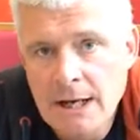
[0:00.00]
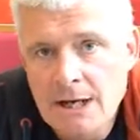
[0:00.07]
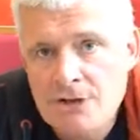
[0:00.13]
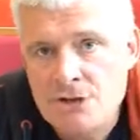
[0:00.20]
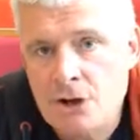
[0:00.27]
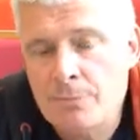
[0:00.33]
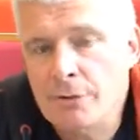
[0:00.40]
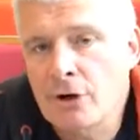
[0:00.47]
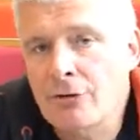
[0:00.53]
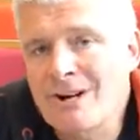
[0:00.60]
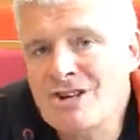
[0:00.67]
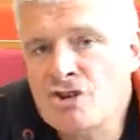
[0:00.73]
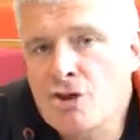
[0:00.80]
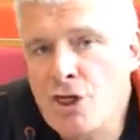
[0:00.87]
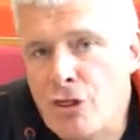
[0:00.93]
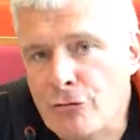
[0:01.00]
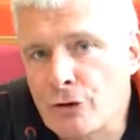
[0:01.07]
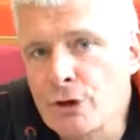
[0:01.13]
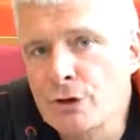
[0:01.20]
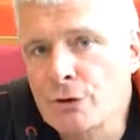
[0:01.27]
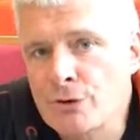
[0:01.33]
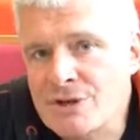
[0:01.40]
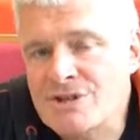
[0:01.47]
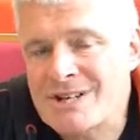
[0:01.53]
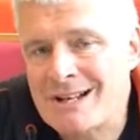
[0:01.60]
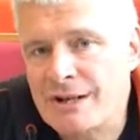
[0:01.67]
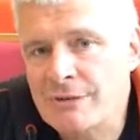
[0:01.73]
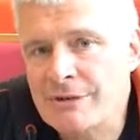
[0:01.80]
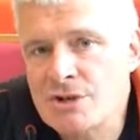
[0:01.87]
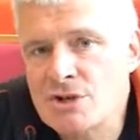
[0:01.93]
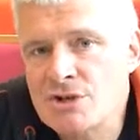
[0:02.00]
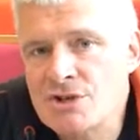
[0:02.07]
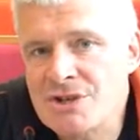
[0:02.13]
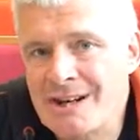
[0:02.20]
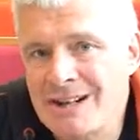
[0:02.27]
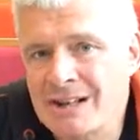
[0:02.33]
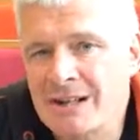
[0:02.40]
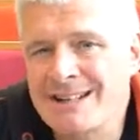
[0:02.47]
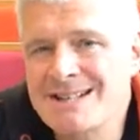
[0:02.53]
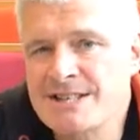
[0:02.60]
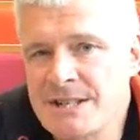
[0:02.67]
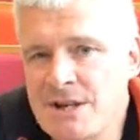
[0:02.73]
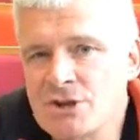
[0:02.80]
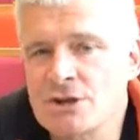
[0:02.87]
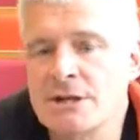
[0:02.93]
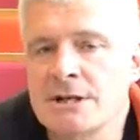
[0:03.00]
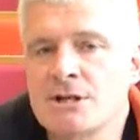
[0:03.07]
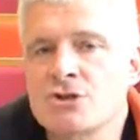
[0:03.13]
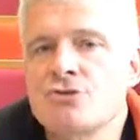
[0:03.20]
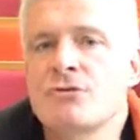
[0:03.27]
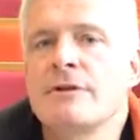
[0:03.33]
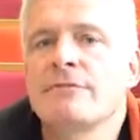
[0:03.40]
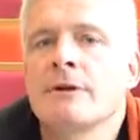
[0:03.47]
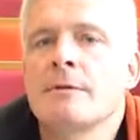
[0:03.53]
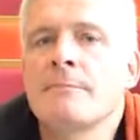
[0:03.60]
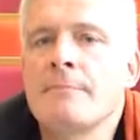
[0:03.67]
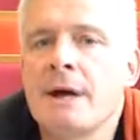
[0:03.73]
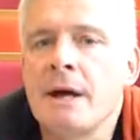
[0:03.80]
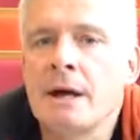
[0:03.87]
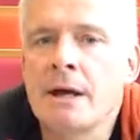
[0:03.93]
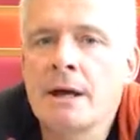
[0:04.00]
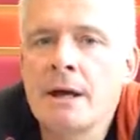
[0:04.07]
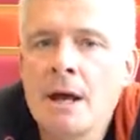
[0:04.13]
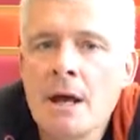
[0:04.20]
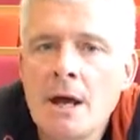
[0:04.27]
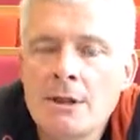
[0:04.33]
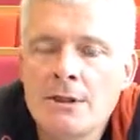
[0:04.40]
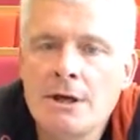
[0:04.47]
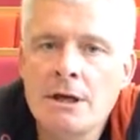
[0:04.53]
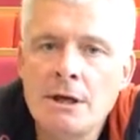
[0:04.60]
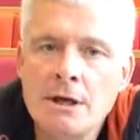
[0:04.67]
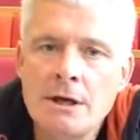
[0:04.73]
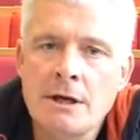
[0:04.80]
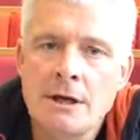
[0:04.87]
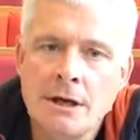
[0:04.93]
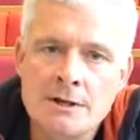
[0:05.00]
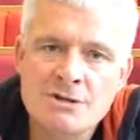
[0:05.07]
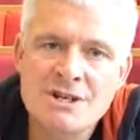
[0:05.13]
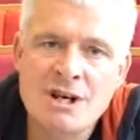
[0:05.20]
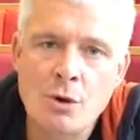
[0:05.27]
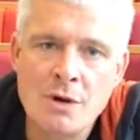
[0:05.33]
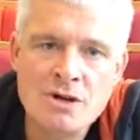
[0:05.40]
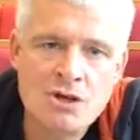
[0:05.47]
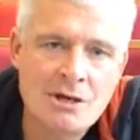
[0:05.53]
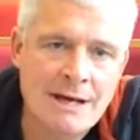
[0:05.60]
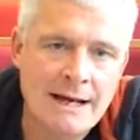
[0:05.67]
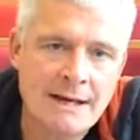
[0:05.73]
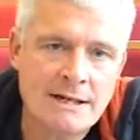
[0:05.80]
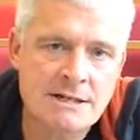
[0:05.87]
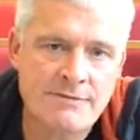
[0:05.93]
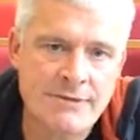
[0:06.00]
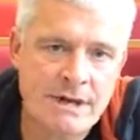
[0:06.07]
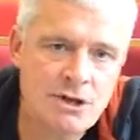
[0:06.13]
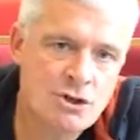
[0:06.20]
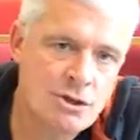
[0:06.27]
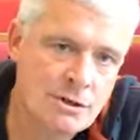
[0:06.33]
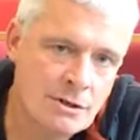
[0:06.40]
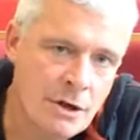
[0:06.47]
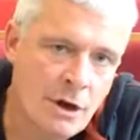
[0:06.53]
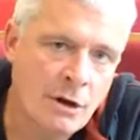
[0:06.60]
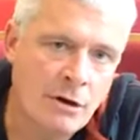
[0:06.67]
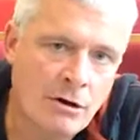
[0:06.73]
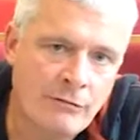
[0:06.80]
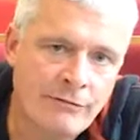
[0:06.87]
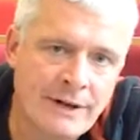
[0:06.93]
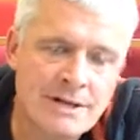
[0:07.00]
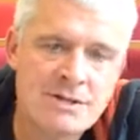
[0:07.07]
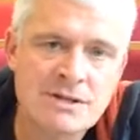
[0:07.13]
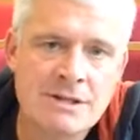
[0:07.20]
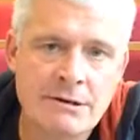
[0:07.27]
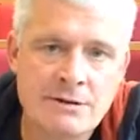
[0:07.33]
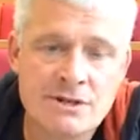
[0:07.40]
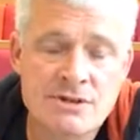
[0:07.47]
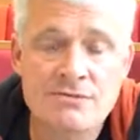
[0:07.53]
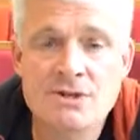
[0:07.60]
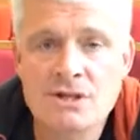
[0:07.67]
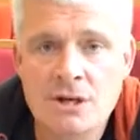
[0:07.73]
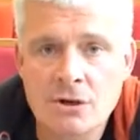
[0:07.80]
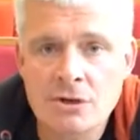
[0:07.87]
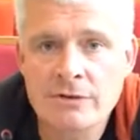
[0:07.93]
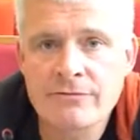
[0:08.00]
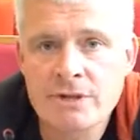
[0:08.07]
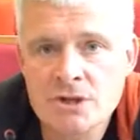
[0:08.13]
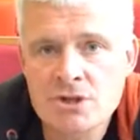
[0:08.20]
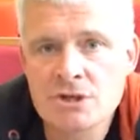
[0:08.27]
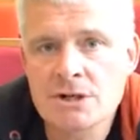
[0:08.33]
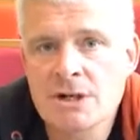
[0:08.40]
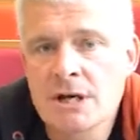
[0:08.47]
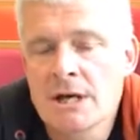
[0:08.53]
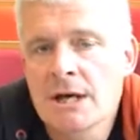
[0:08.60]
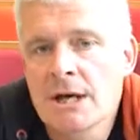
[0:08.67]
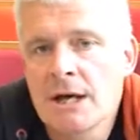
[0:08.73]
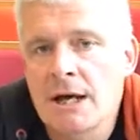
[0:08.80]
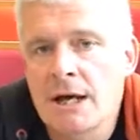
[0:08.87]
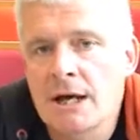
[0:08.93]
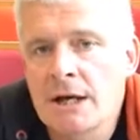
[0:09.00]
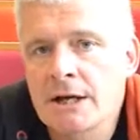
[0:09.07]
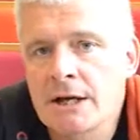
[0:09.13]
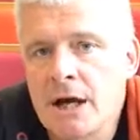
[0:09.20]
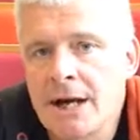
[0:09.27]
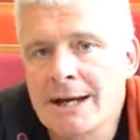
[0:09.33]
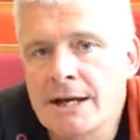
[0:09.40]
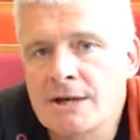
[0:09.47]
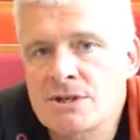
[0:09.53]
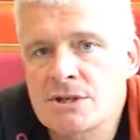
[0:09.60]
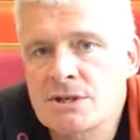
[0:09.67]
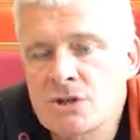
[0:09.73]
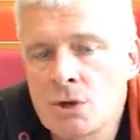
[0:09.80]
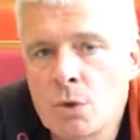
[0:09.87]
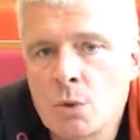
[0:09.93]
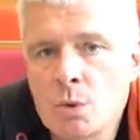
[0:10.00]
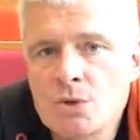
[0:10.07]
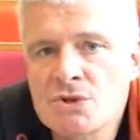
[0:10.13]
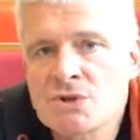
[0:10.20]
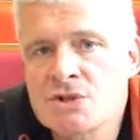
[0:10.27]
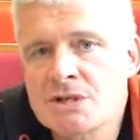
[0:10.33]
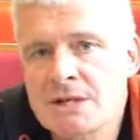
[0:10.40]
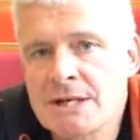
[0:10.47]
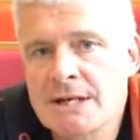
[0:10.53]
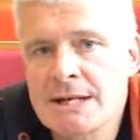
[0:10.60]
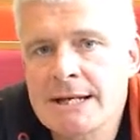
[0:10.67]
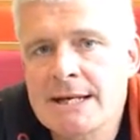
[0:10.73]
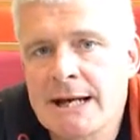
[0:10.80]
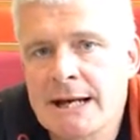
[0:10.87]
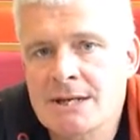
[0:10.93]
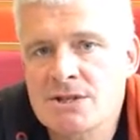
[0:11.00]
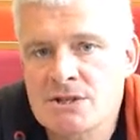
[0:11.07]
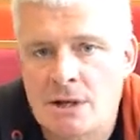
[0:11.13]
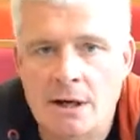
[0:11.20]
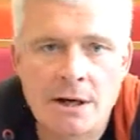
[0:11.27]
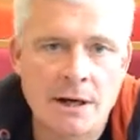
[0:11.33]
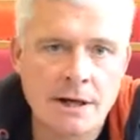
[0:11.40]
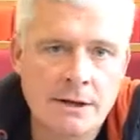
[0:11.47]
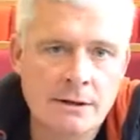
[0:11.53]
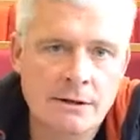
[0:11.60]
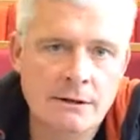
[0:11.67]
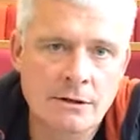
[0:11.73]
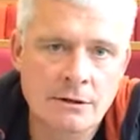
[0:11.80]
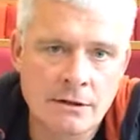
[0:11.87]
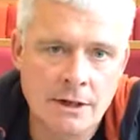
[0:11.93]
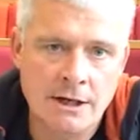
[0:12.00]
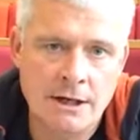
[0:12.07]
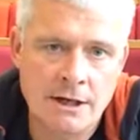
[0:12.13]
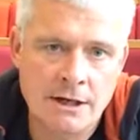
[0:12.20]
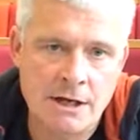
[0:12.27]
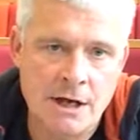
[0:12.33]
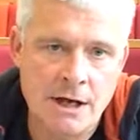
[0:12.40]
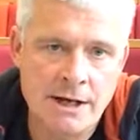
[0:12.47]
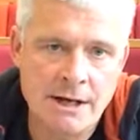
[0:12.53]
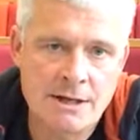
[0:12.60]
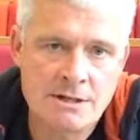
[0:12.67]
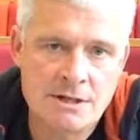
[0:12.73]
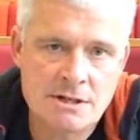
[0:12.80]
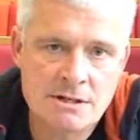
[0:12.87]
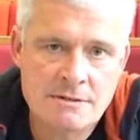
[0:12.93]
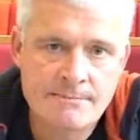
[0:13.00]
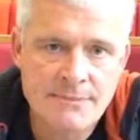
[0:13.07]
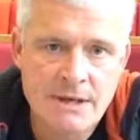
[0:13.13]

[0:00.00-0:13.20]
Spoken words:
So progression through the cell division cycle essentially is driven by the sequential activation of a series of cell division kinases called CDK cyclin kinases.